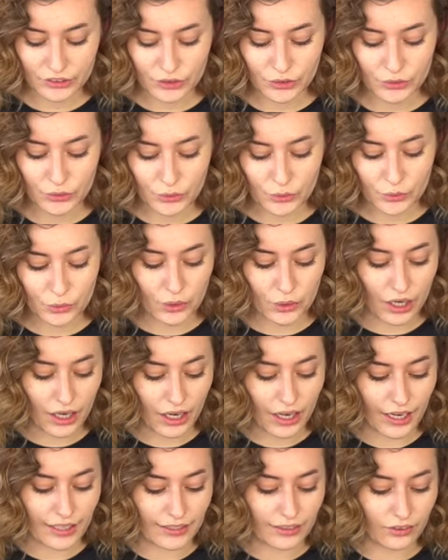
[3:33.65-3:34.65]
to
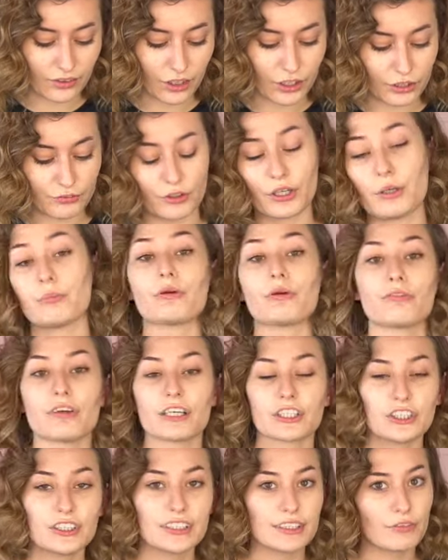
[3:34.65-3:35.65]
hide a lot of your
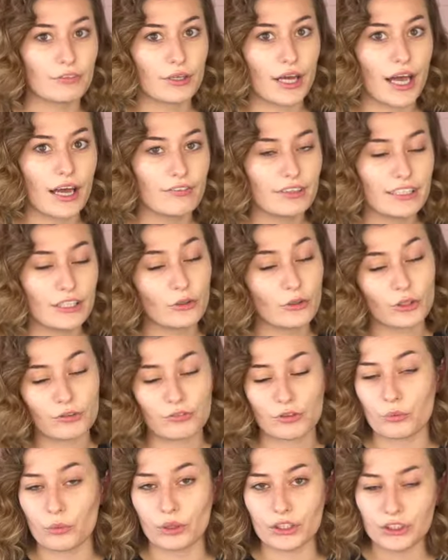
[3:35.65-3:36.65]
imperfections if you have any or if
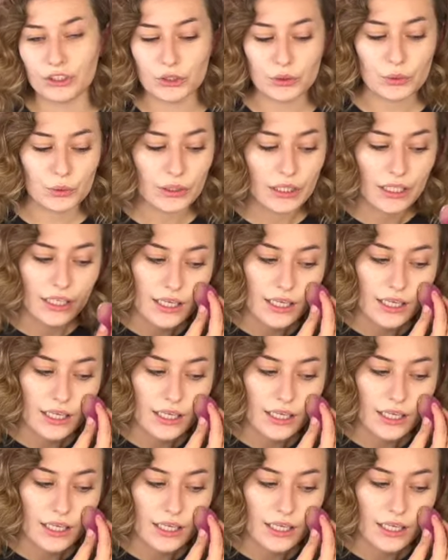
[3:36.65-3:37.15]
you want to.